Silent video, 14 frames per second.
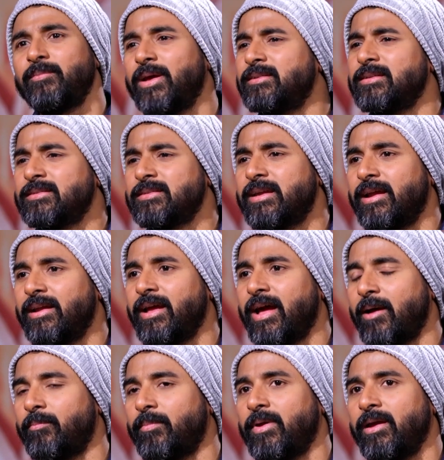makes us really
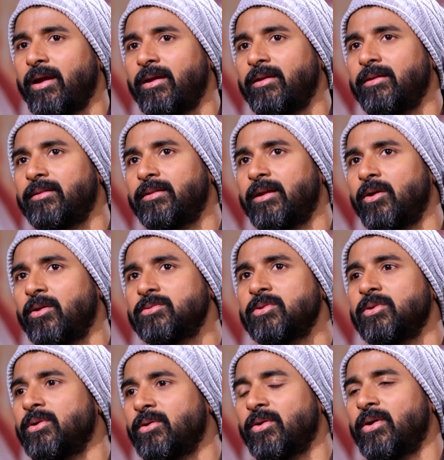happy. And that
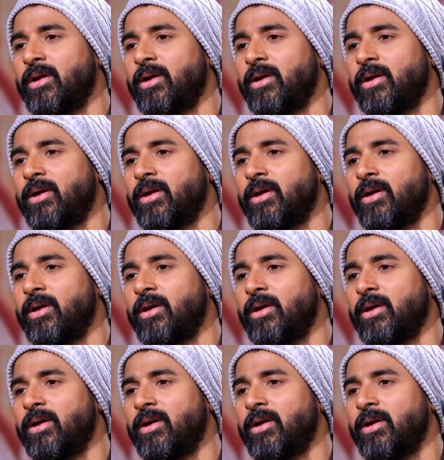also